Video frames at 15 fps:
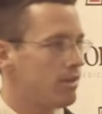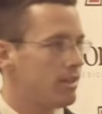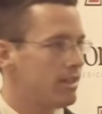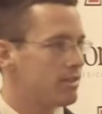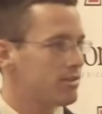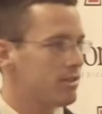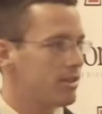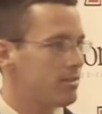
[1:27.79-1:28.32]

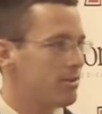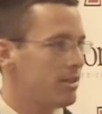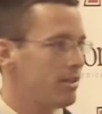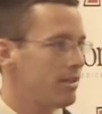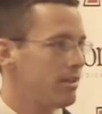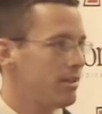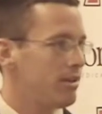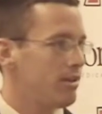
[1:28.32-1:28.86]
It's going to be
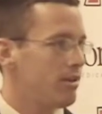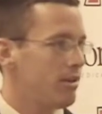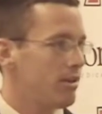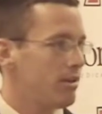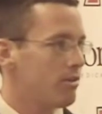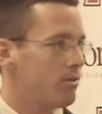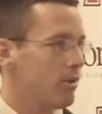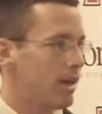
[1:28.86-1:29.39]

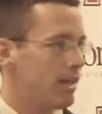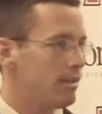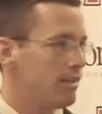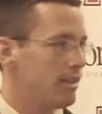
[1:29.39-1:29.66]
great,